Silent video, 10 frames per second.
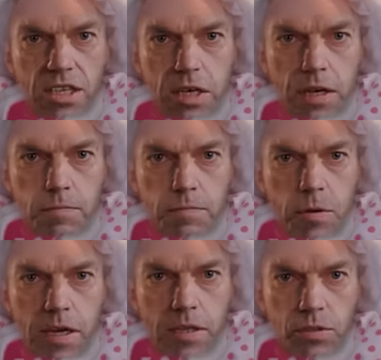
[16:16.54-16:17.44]
Jeff
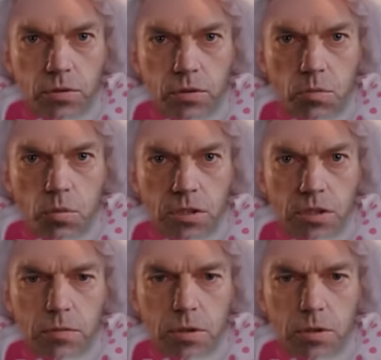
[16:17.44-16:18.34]
Bezos
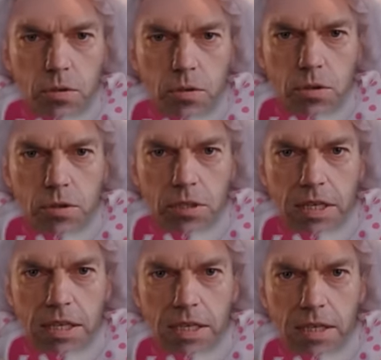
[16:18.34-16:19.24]
wanting with all those
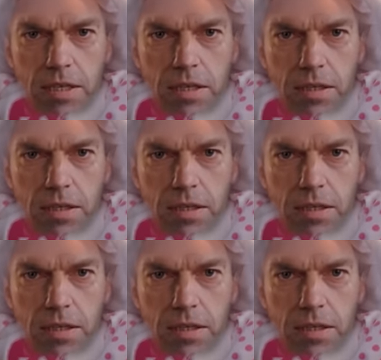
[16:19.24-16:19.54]
kidneys?